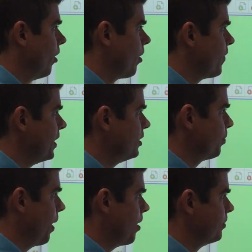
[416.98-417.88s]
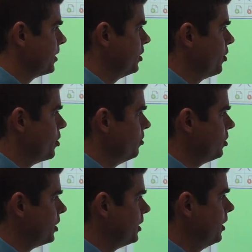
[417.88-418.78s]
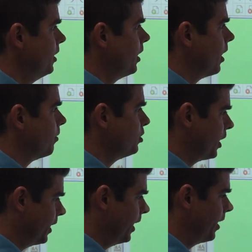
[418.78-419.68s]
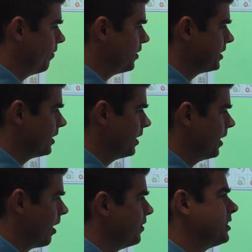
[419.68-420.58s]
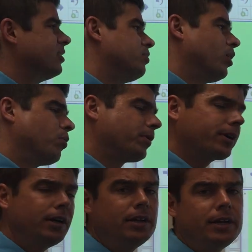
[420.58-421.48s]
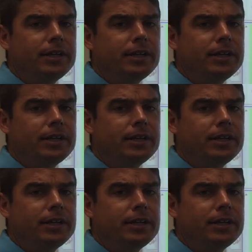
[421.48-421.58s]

all of these problems in your note sheet, check Canvas, and then obviously do the homework,